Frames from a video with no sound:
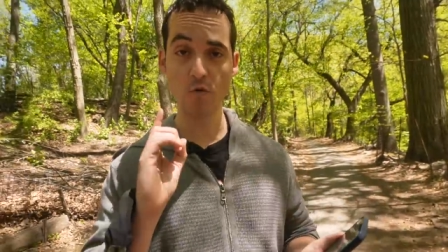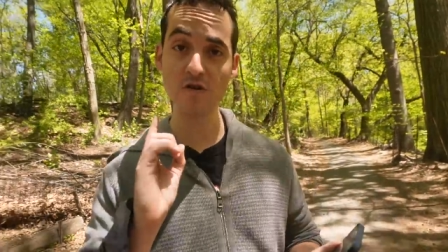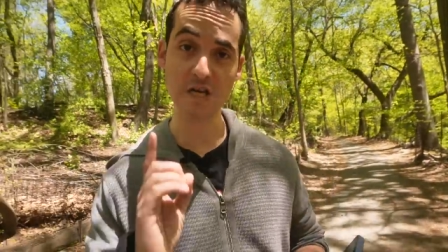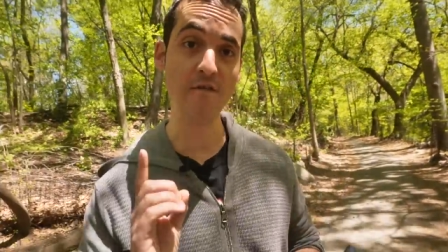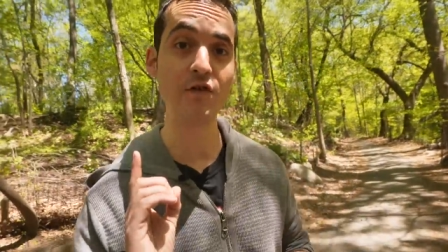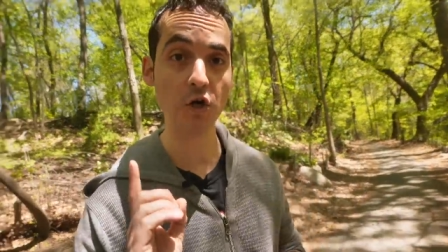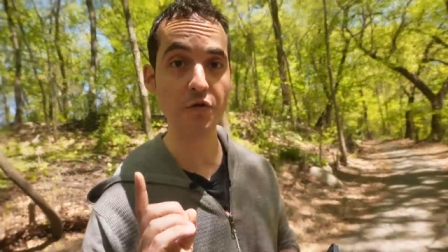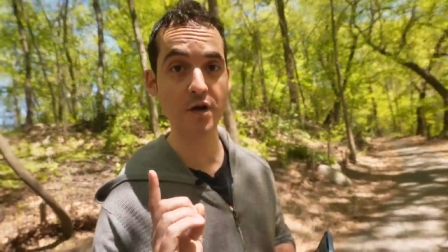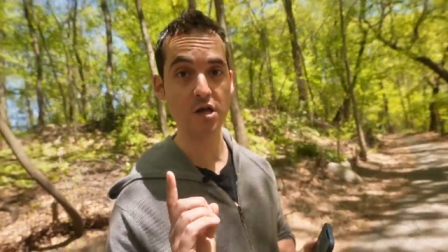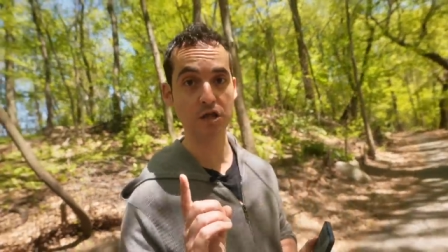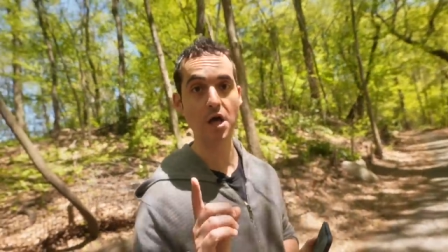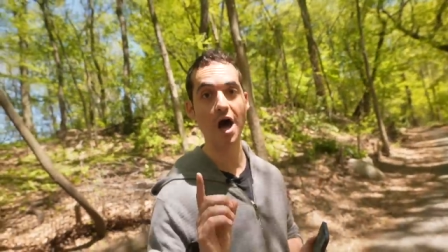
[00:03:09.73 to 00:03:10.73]
more difficult than
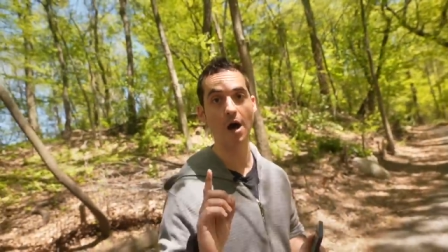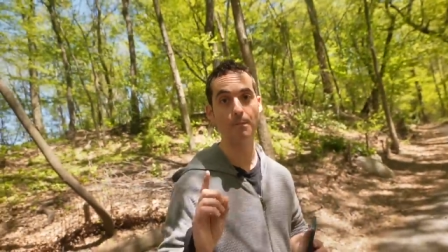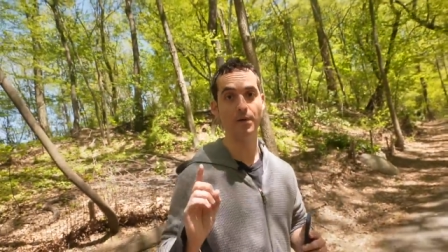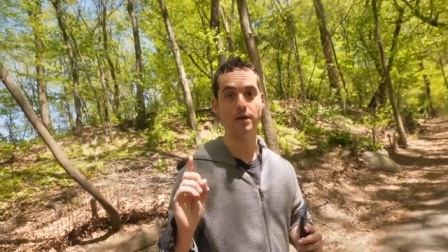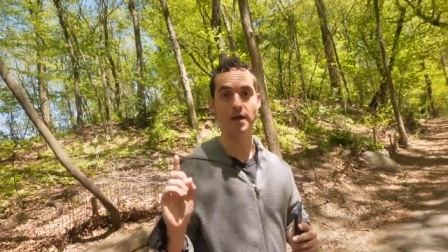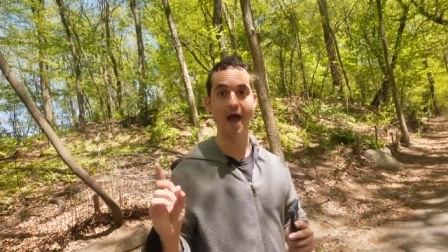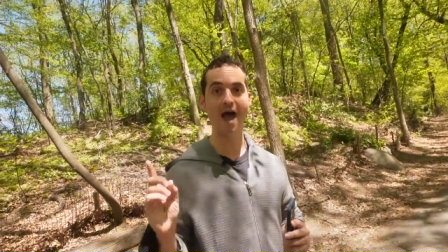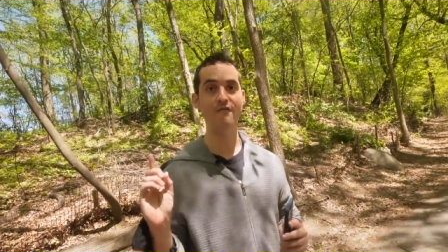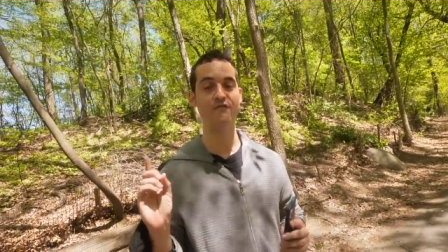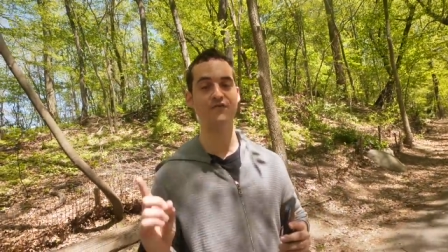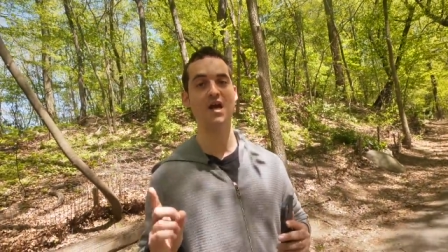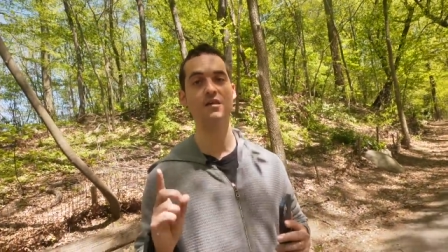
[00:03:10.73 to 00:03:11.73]
I thought, but
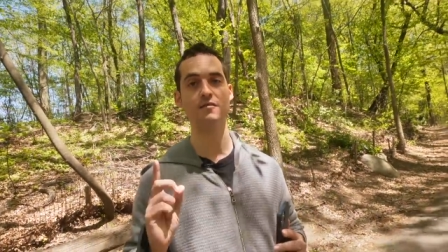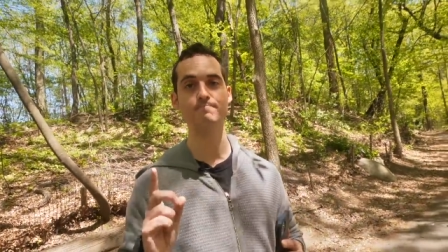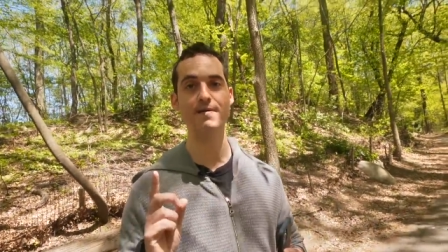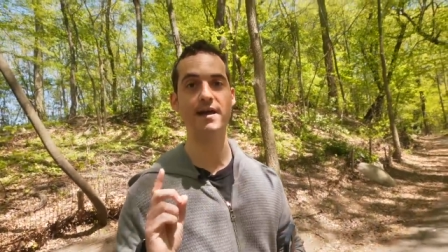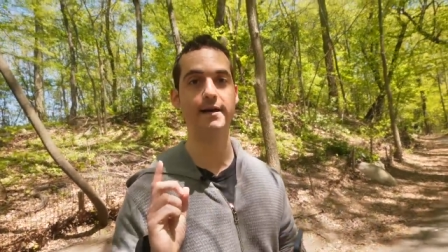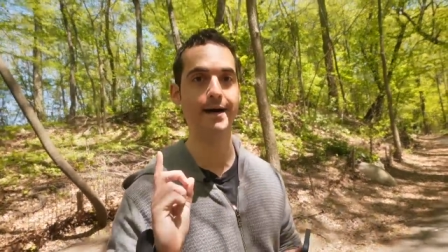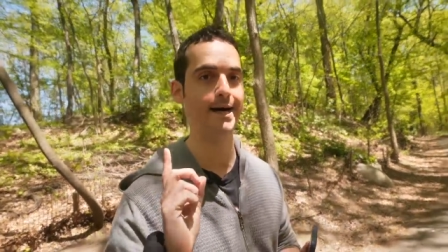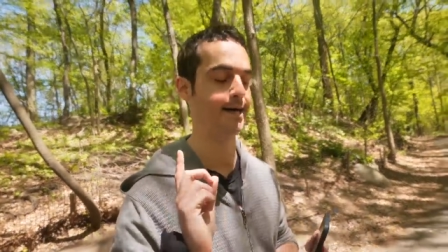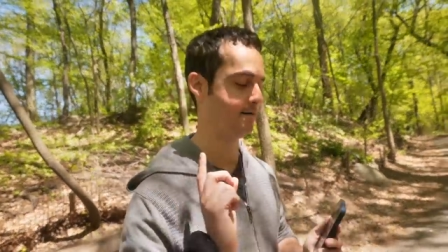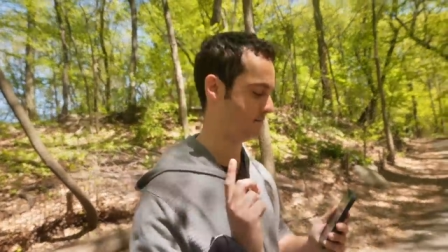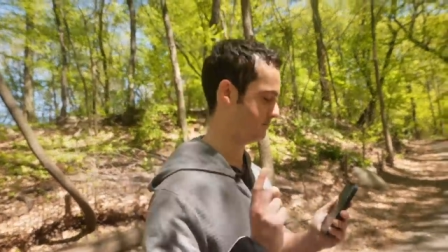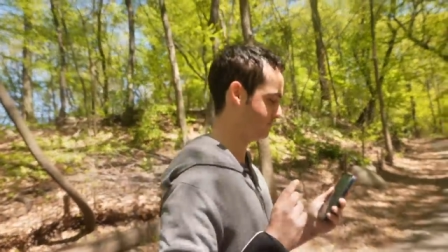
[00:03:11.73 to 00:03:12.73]
have faith in Ben and I,